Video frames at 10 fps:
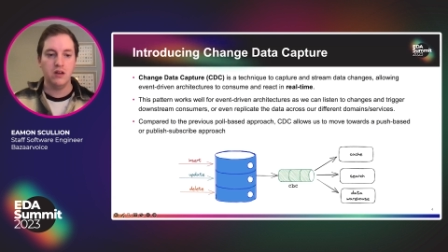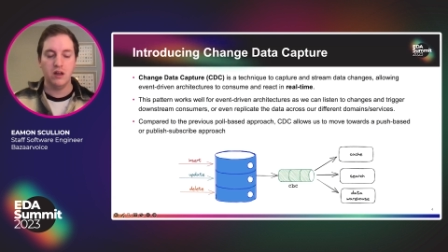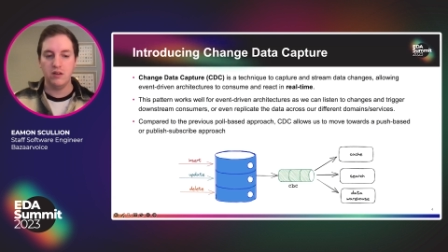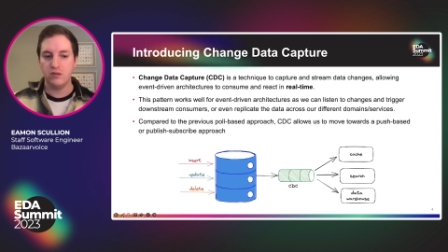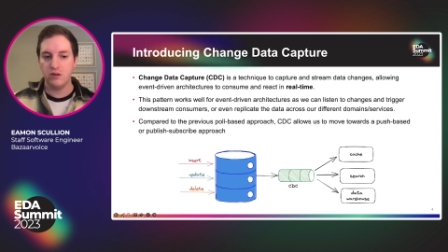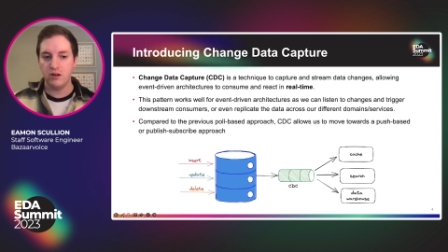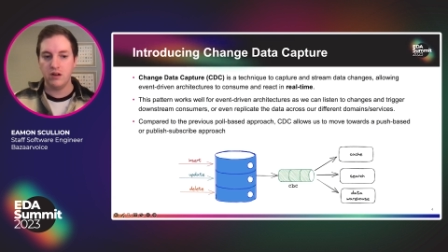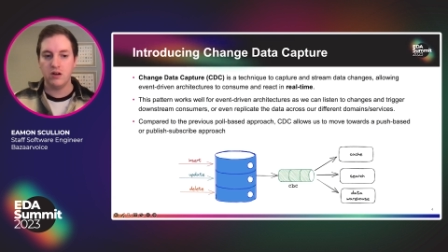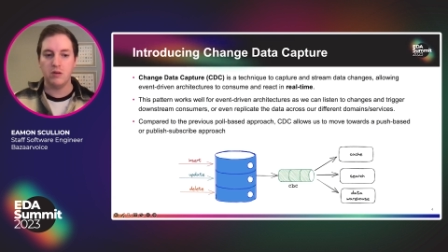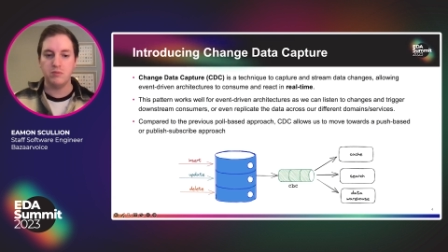
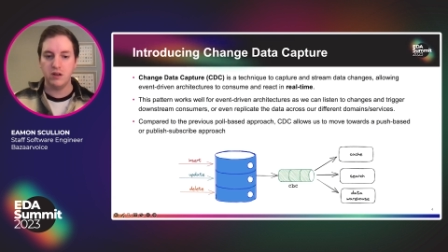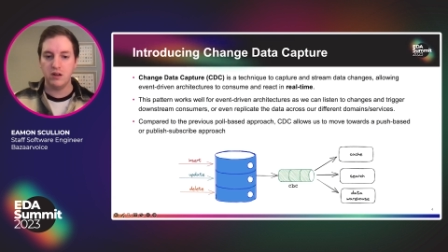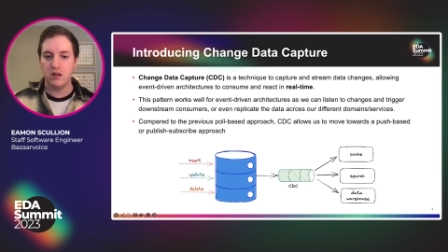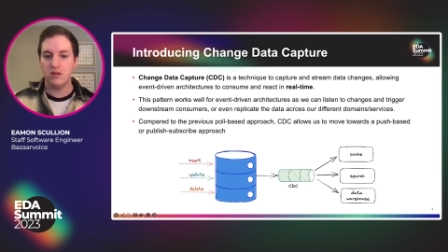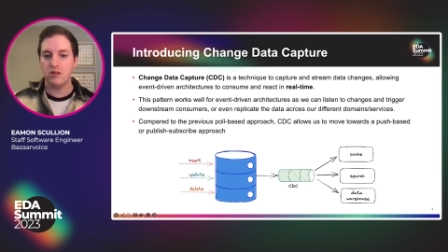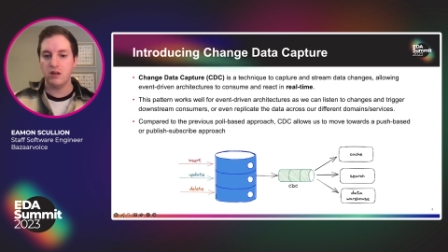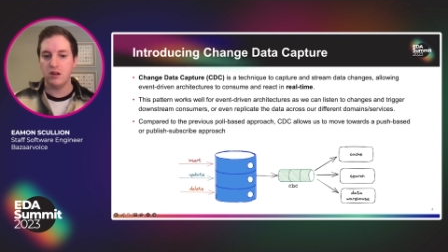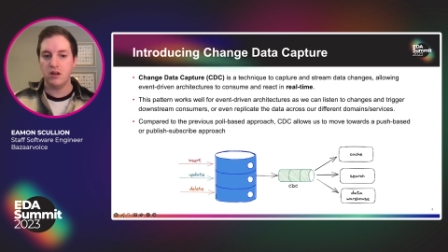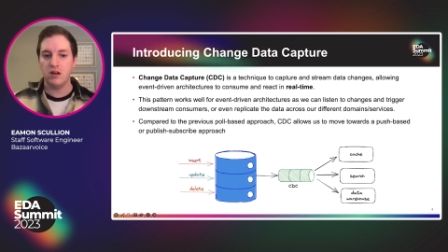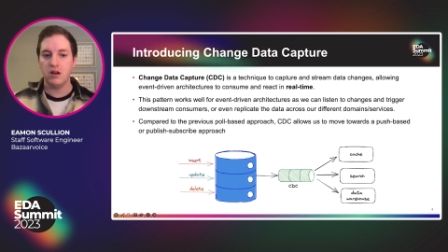inserting, updating,
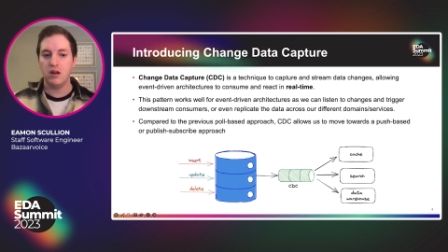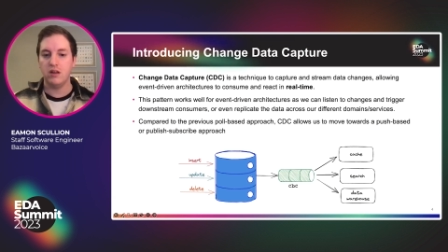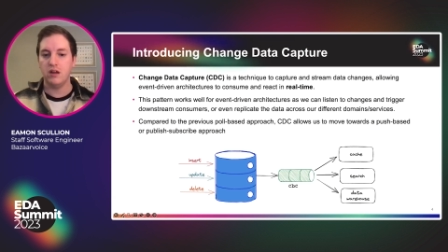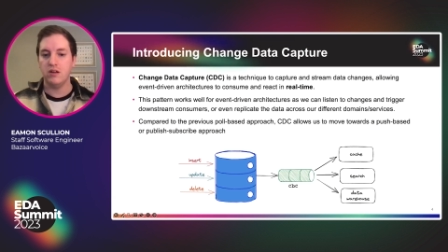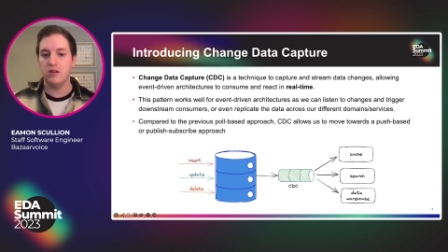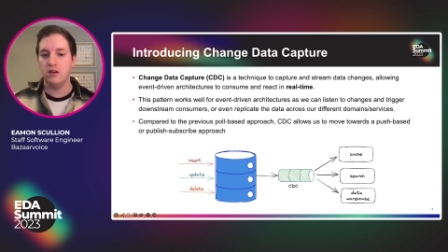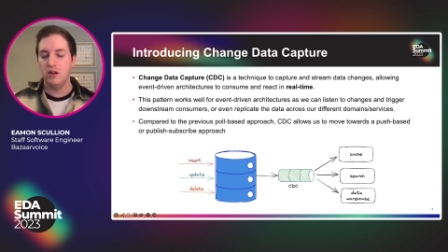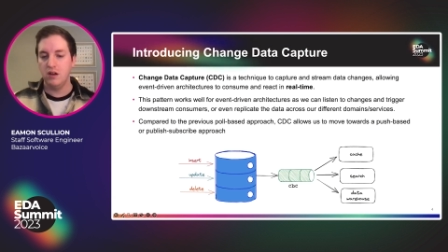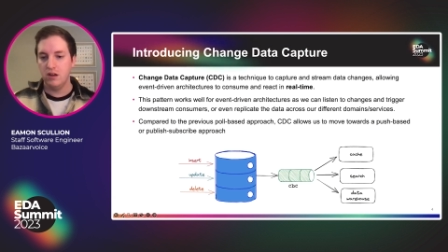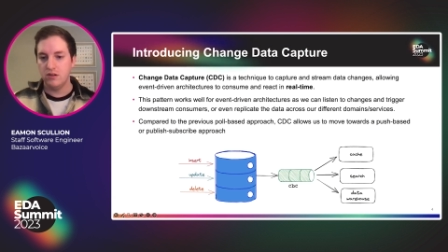deleting, and then
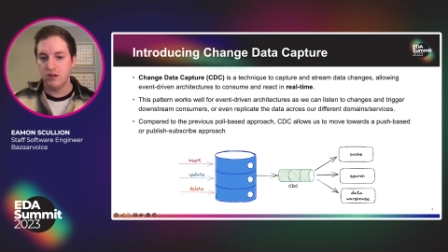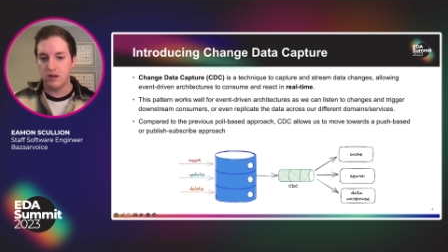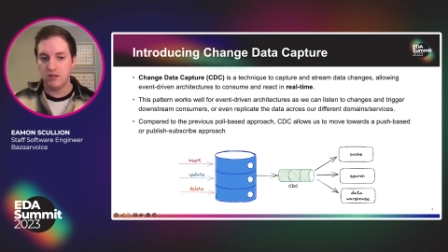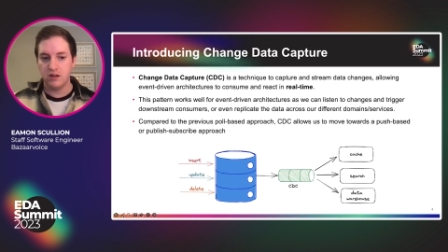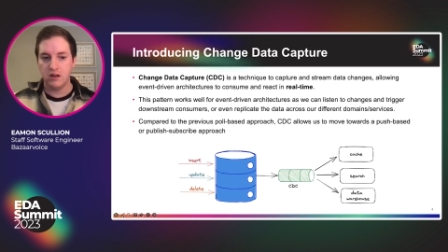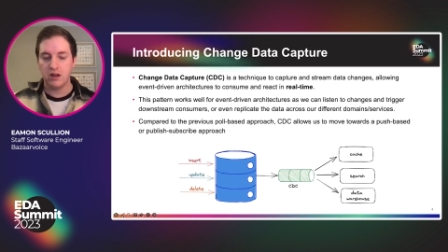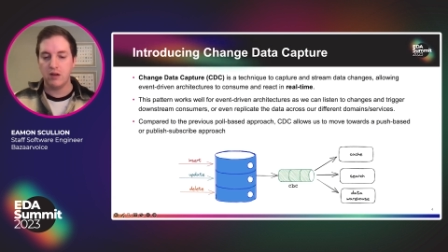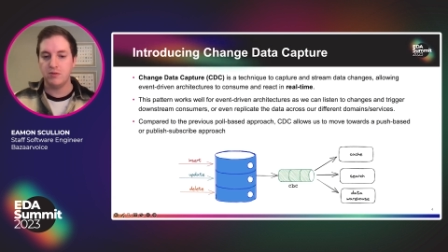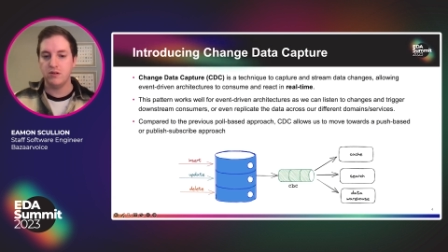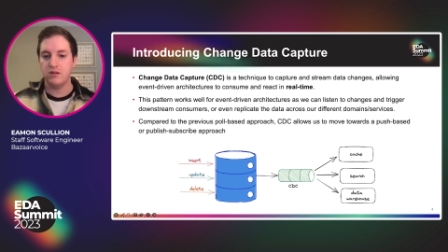change data
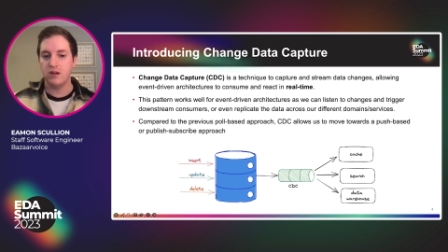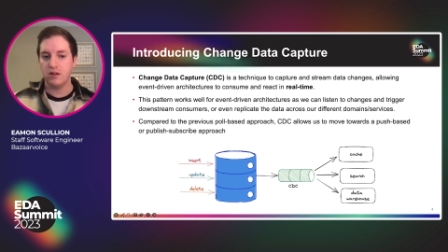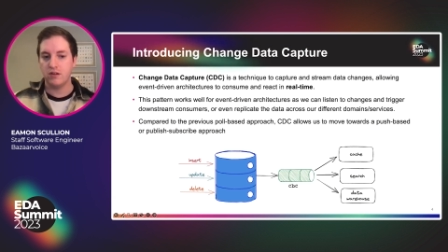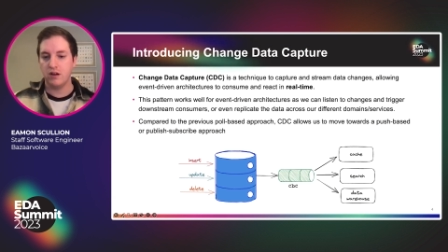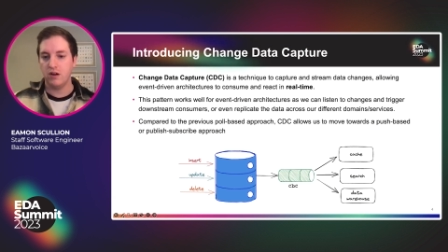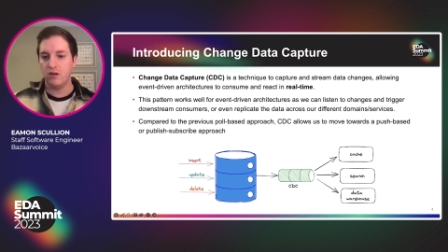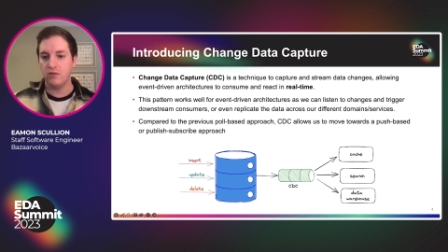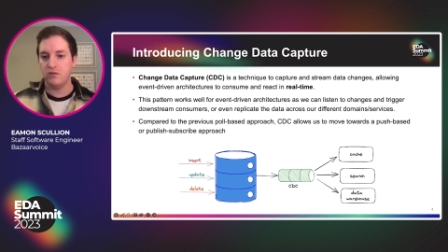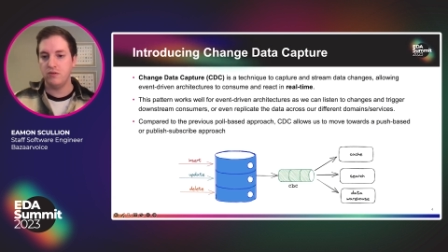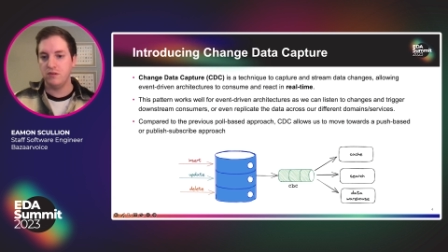capture takes care
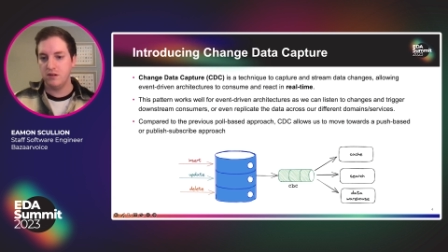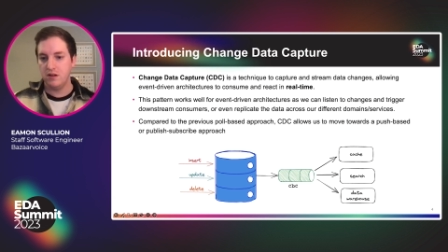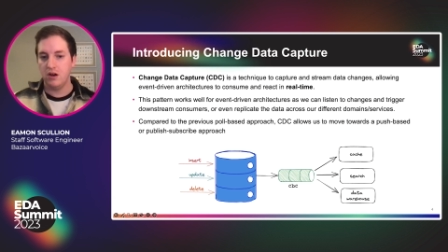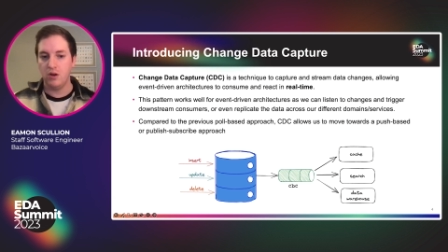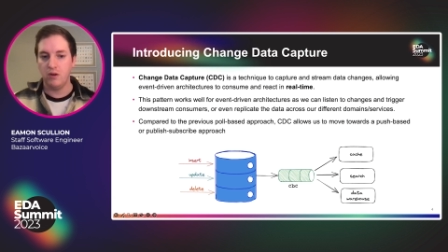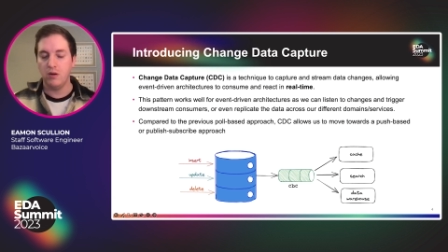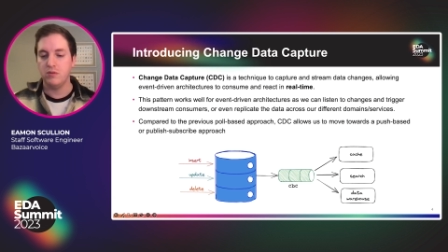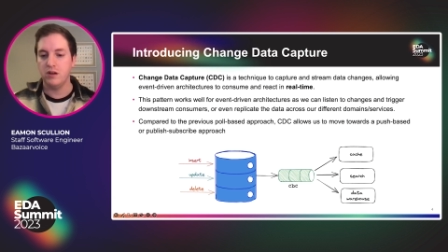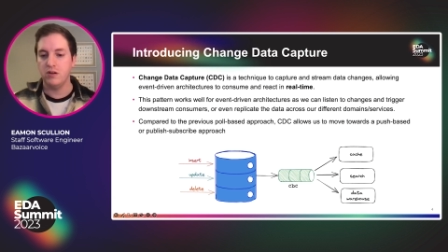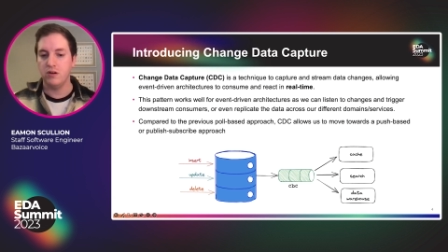of how we
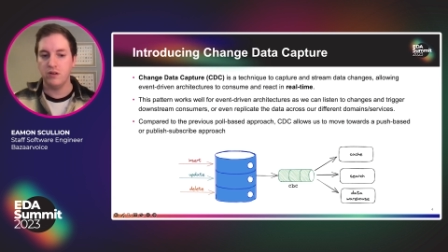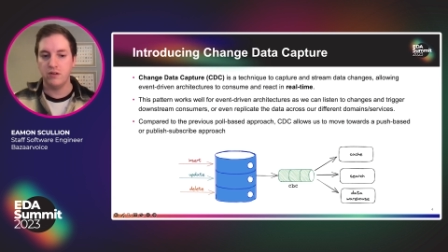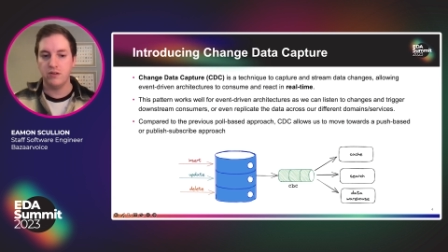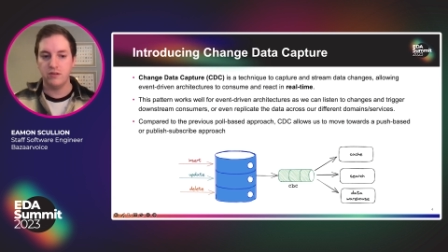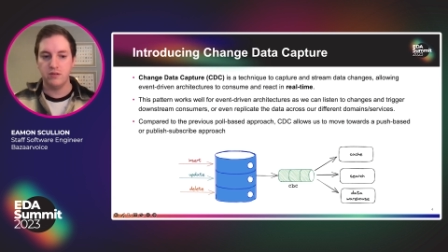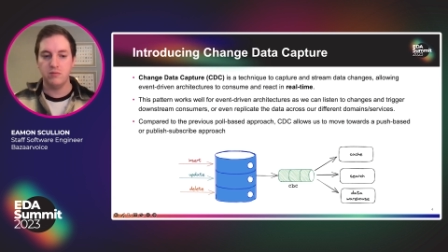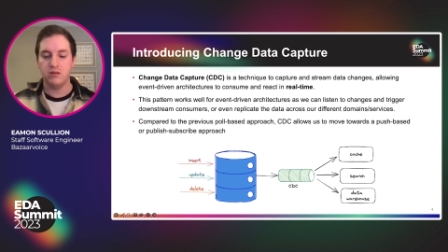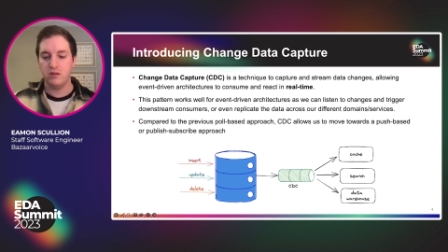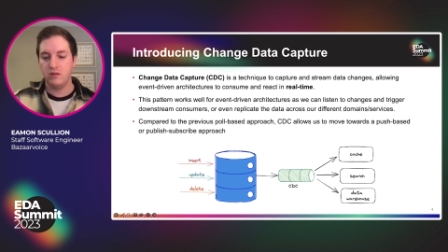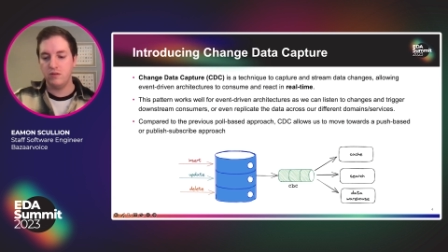update our other systems.